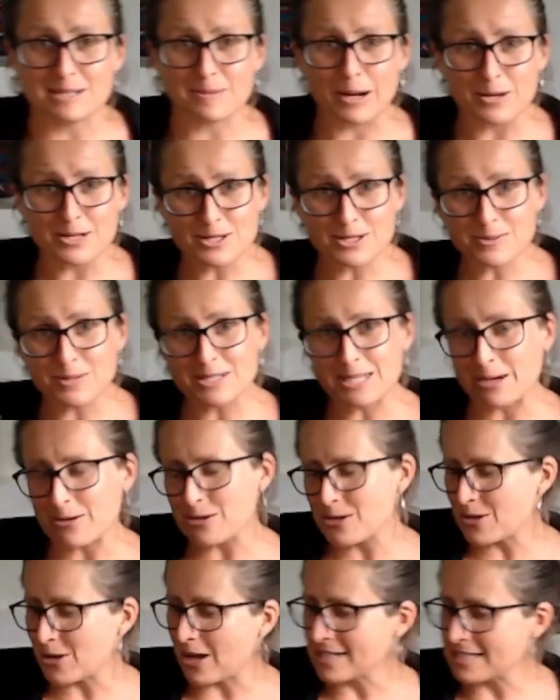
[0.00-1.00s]
But I just want to tell
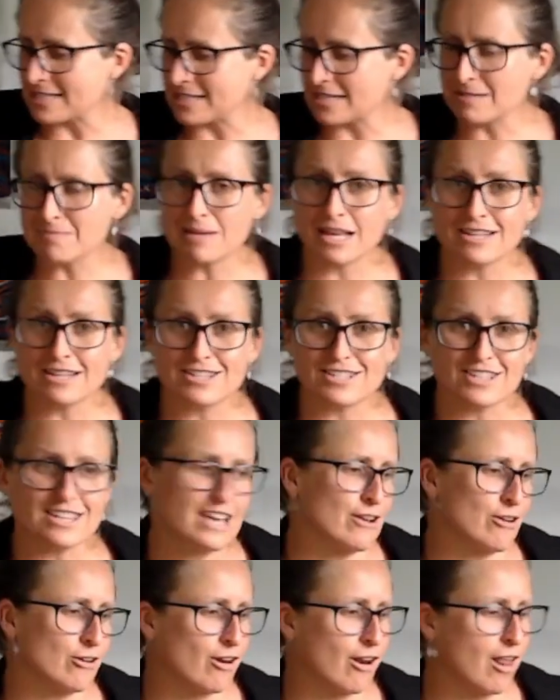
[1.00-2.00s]
you guys, I didn't manage to
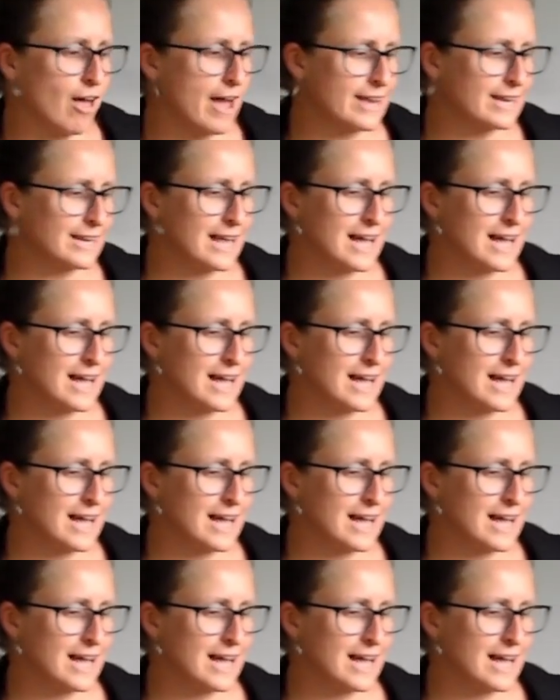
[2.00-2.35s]
get online